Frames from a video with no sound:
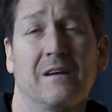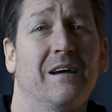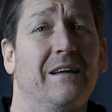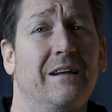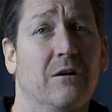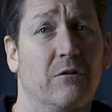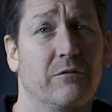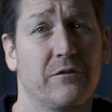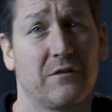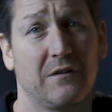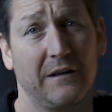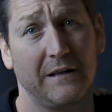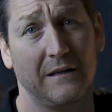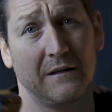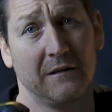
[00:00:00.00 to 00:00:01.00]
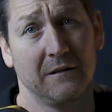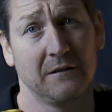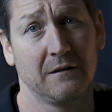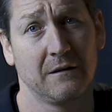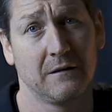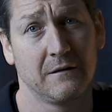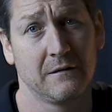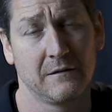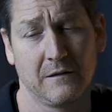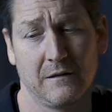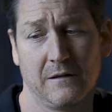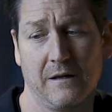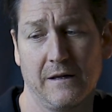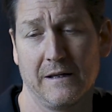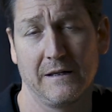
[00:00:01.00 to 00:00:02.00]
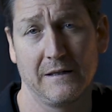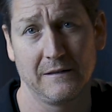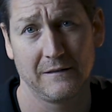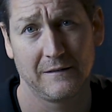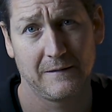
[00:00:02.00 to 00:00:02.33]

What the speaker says: then obviously a